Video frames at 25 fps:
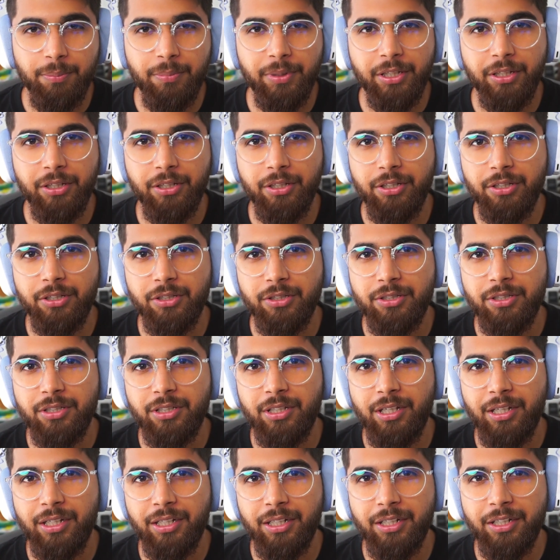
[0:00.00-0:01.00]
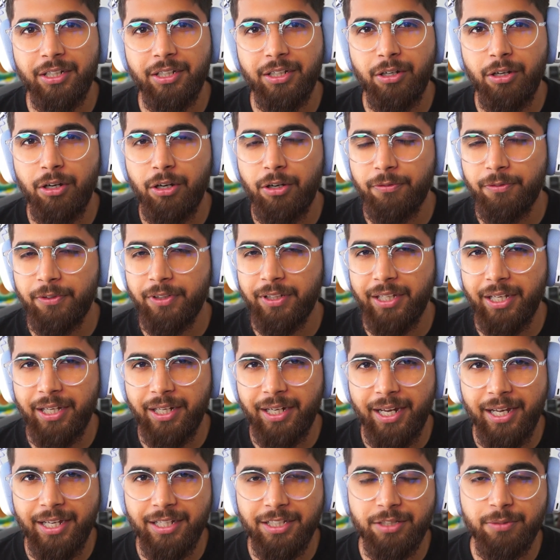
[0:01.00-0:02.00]
because I often get
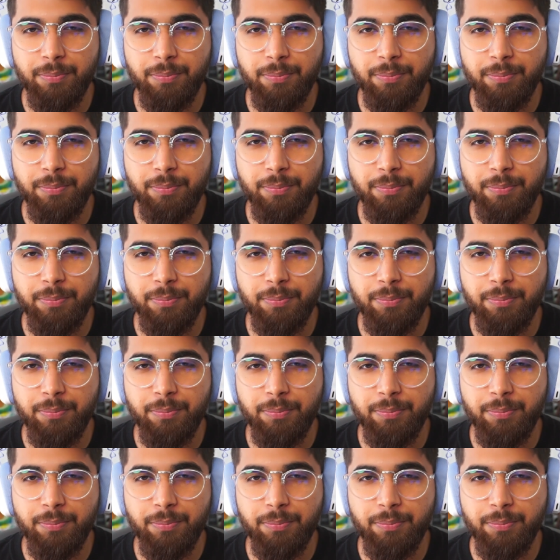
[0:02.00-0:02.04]
asked